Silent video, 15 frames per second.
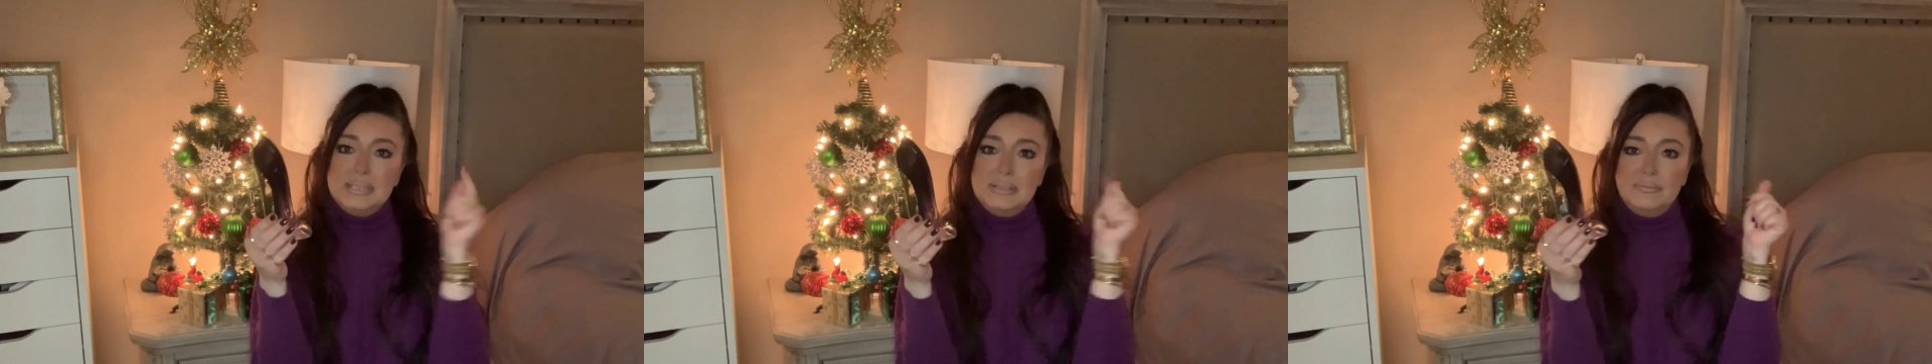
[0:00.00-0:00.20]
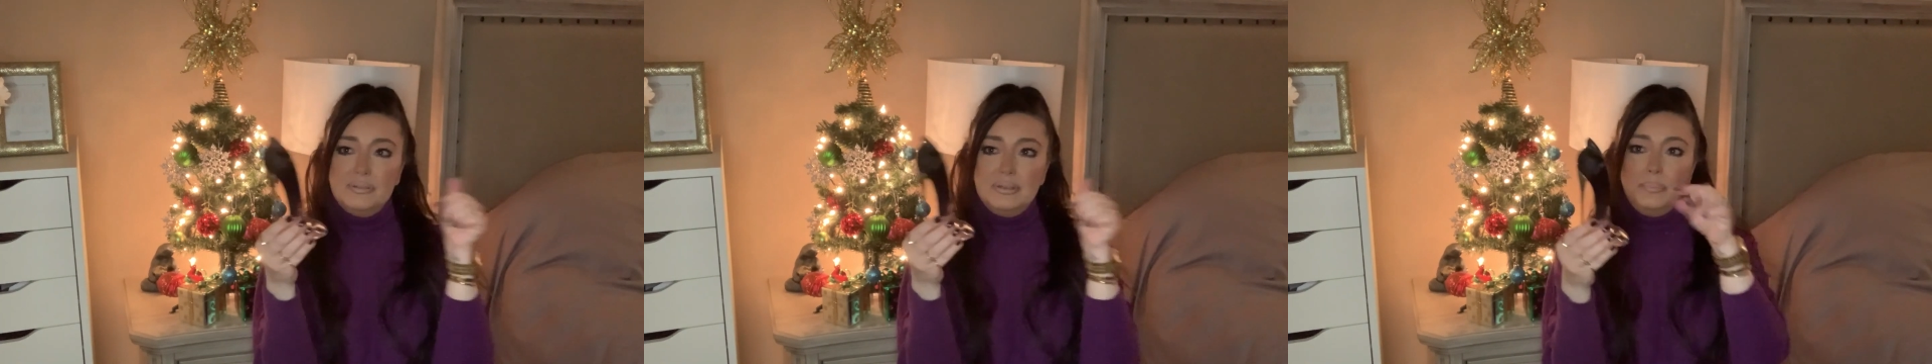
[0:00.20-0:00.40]

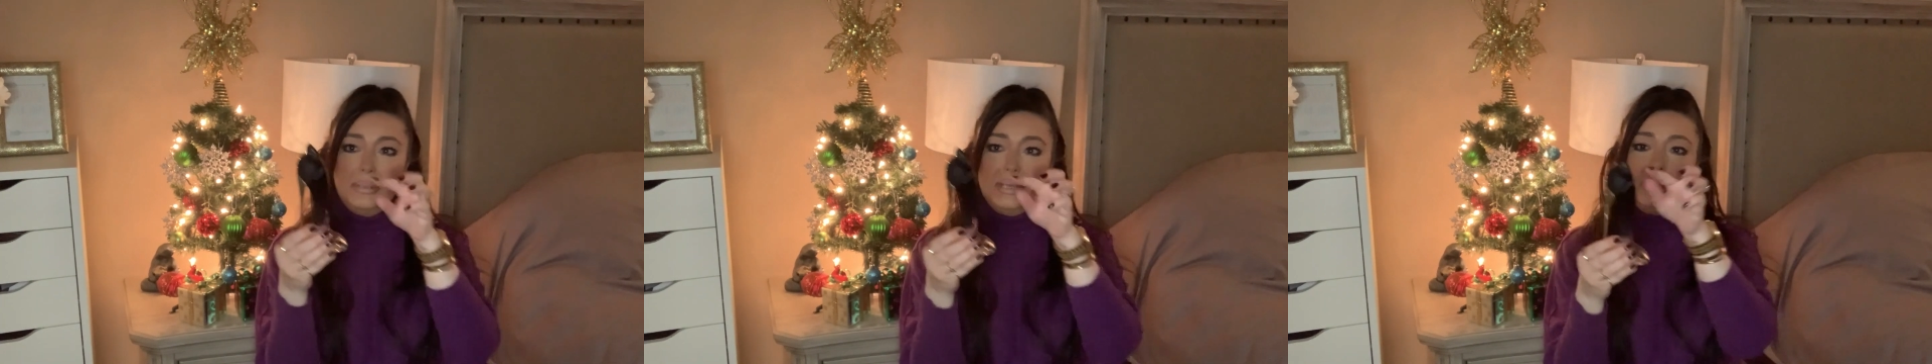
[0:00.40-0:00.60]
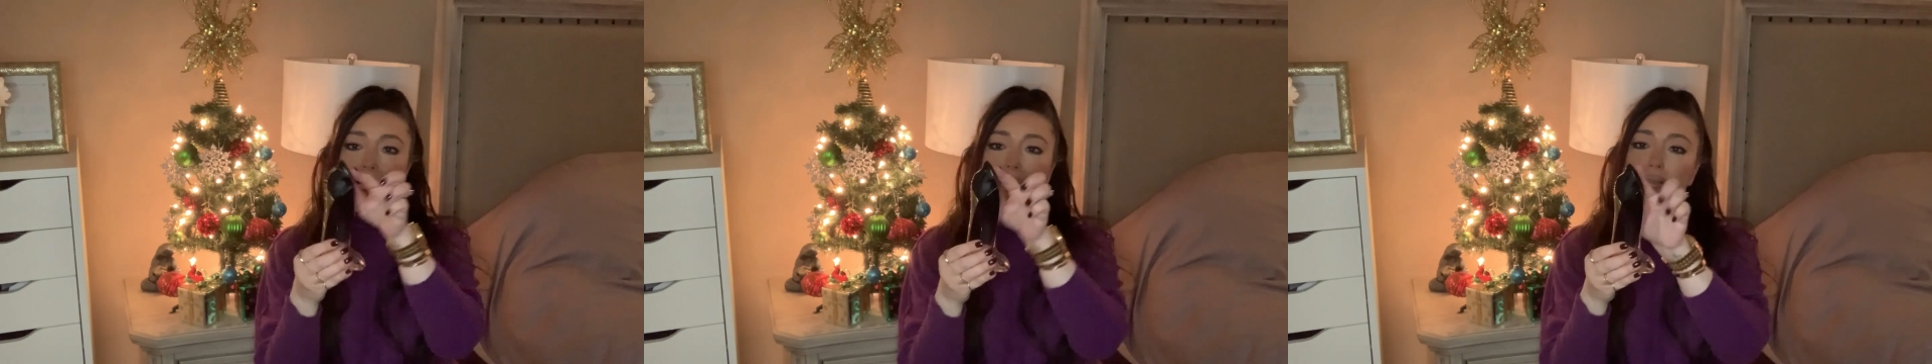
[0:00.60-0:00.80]
different
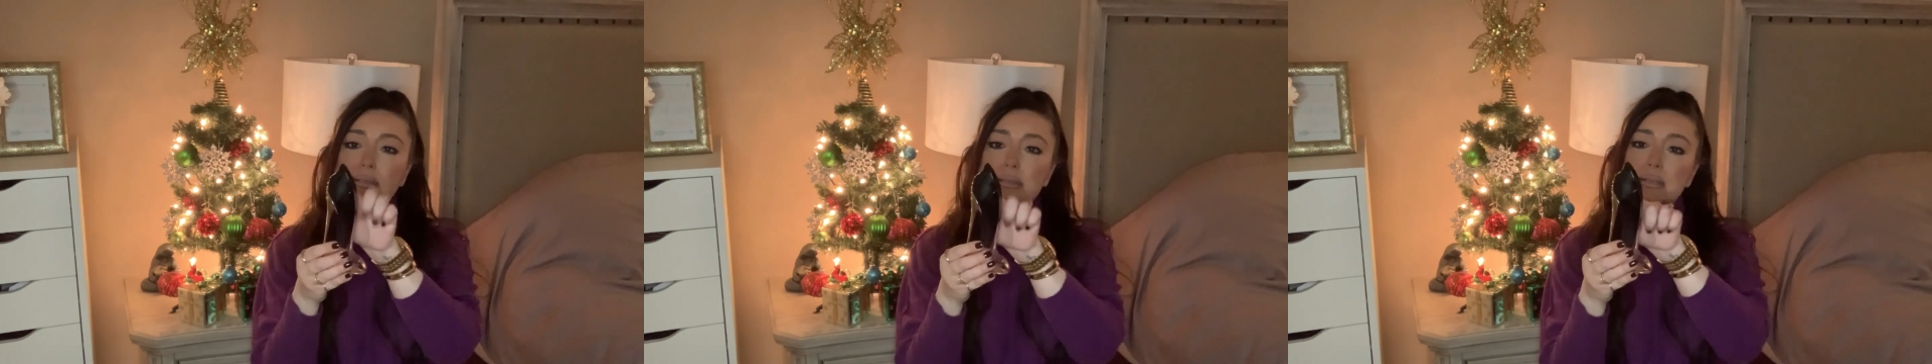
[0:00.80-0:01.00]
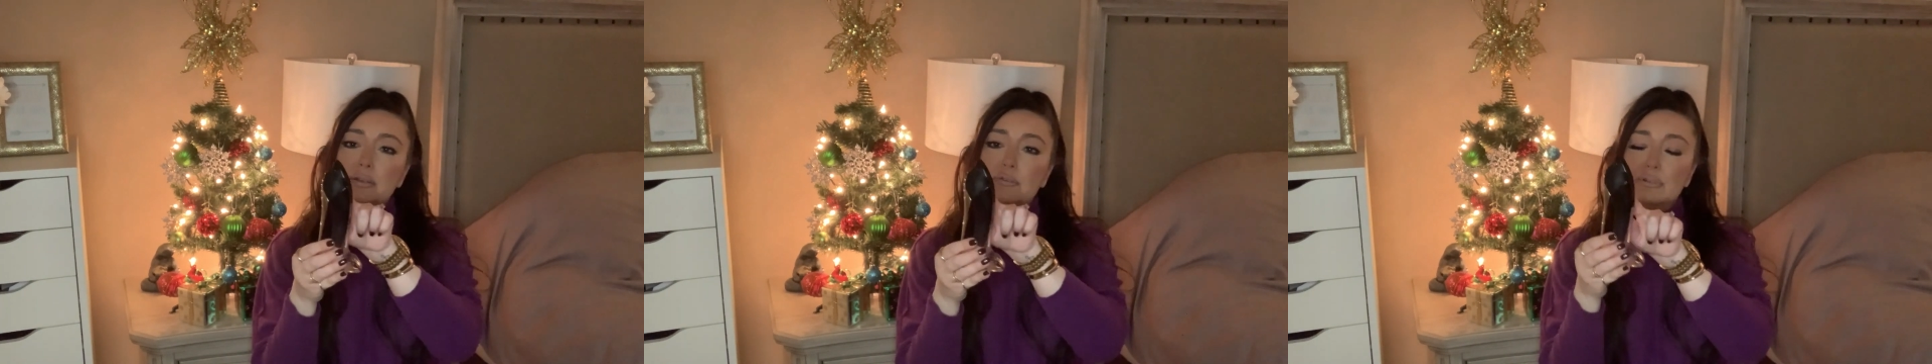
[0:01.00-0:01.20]

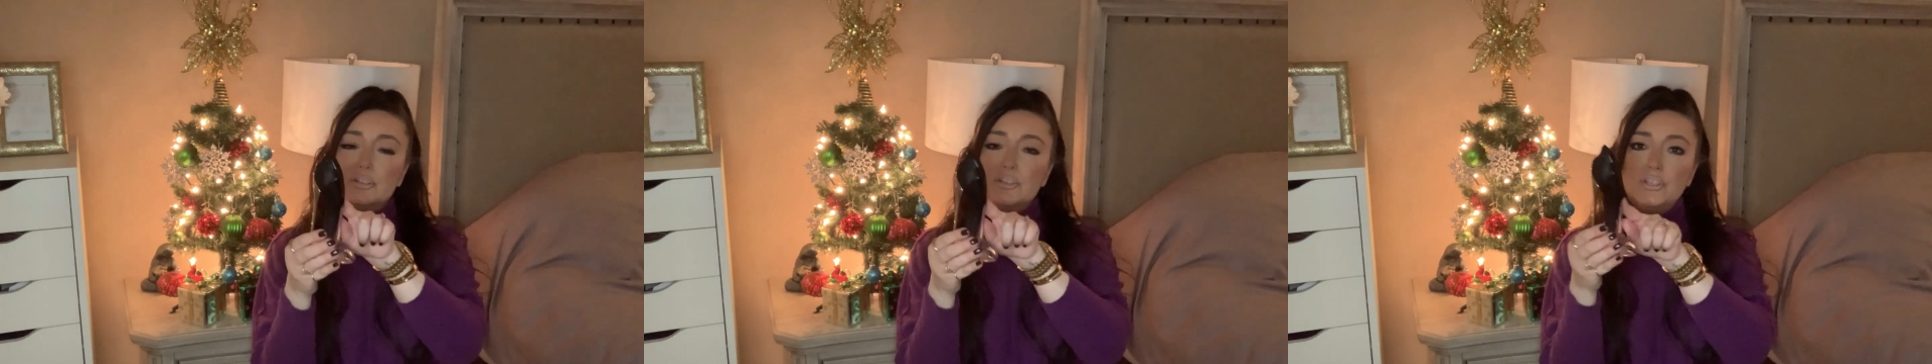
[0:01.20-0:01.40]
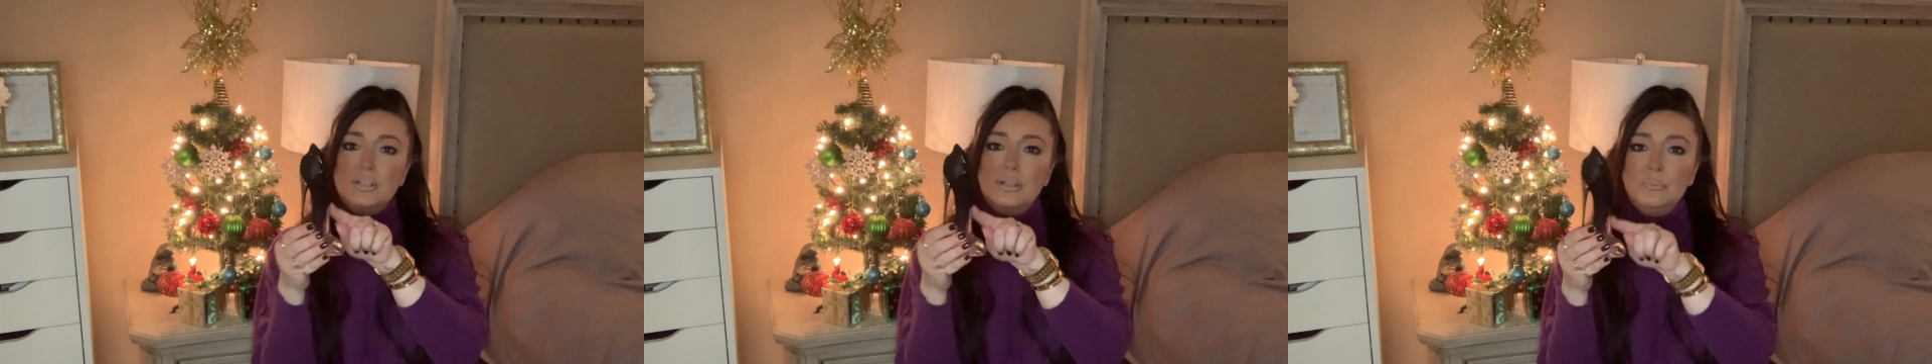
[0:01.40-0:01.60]
because the
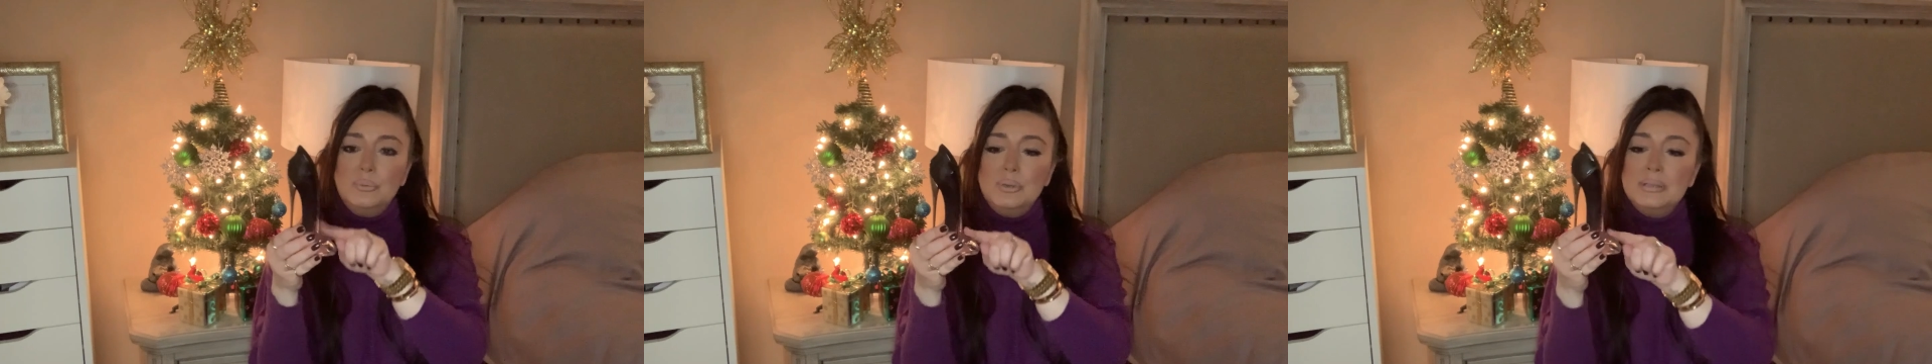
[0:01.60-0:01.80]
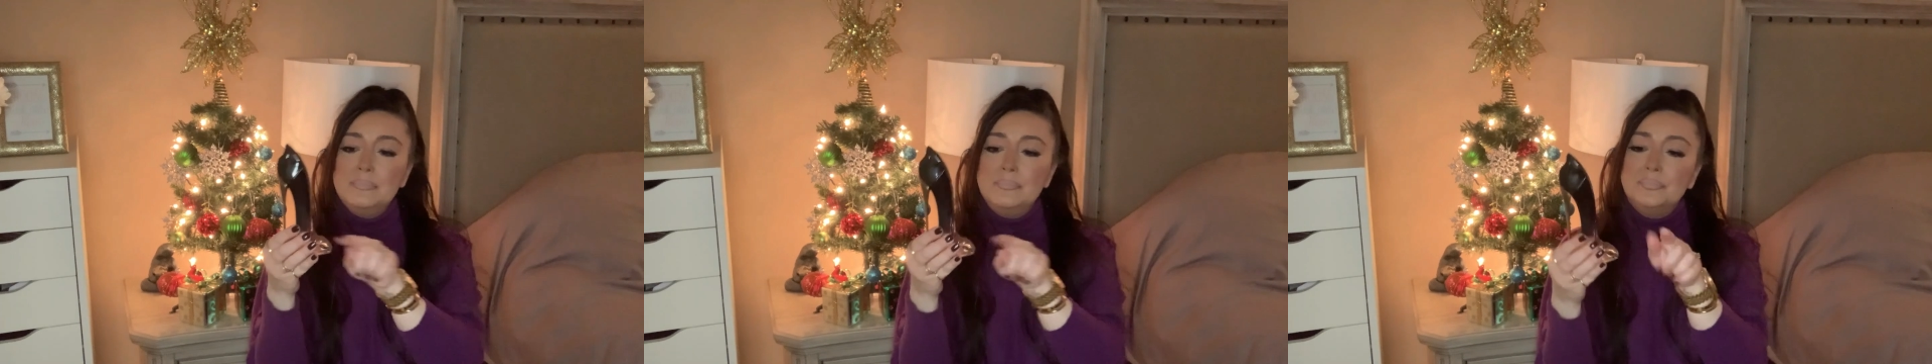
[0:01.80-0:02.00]
original
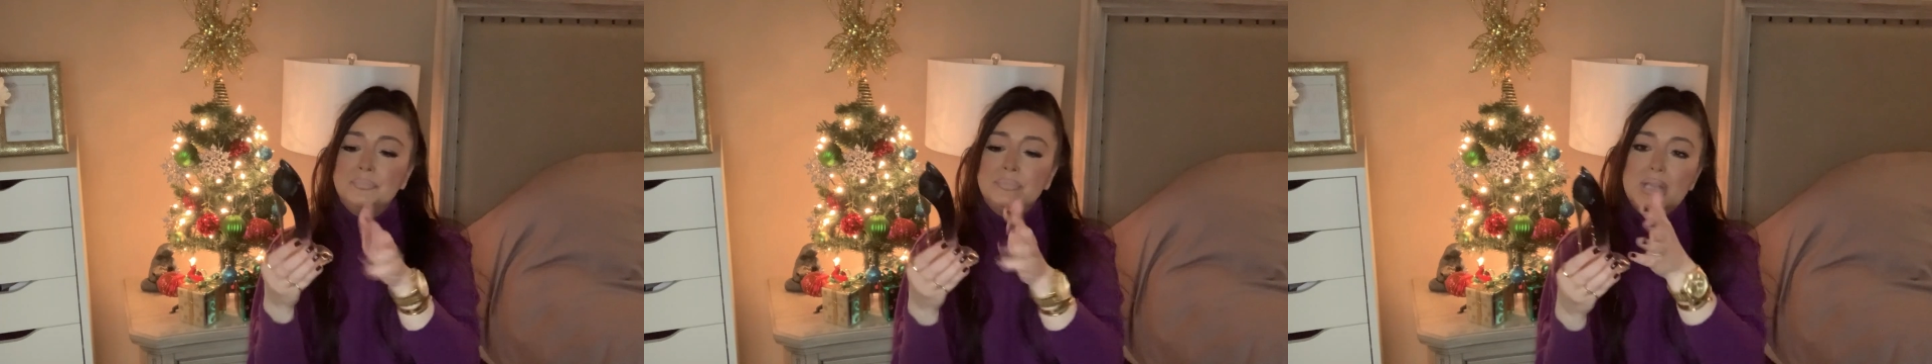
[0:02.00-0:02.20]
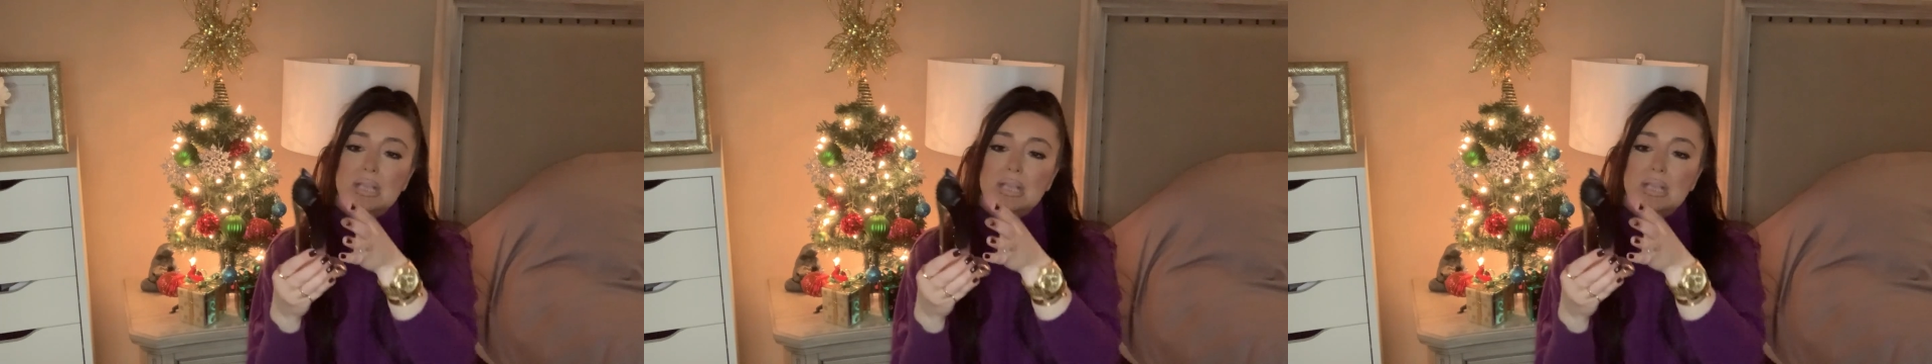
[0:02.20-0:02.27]
one